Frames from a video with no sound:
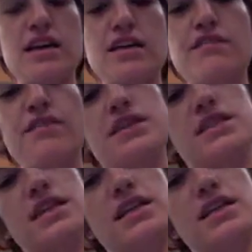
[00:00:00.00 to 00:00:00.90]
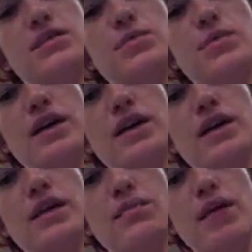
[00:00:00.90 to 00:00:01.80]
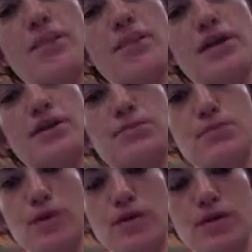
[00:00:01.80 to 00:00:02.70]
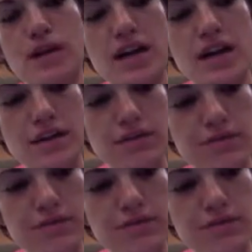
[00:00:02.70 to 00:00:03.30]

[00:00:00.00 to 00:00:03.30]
fits in with the blackberry smoke kind of